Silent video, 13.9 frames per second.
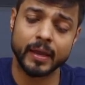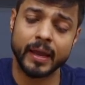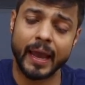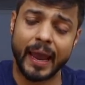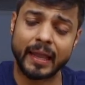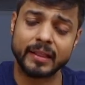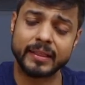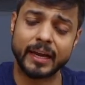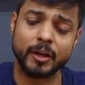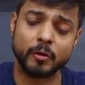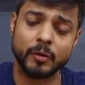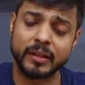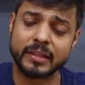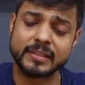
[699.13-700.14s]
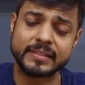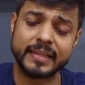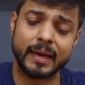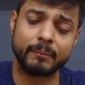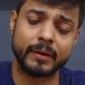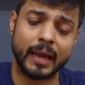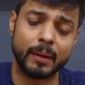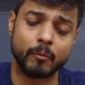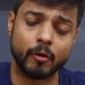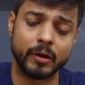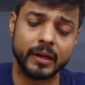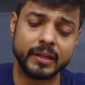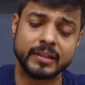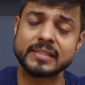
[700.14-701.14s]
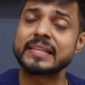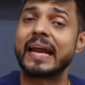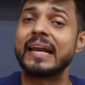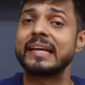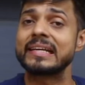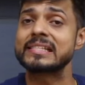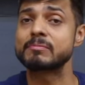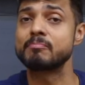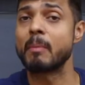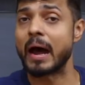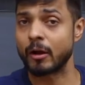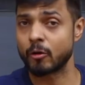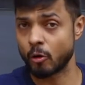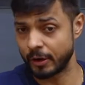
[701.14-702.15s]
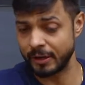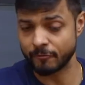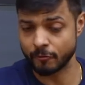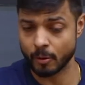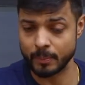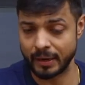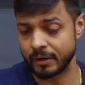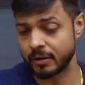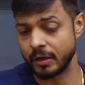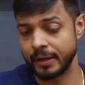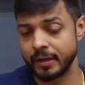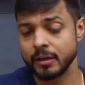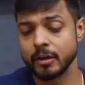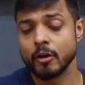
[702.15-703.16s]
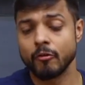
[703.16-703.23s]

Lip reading: And then during the same time only, the scientist Marconi from Italy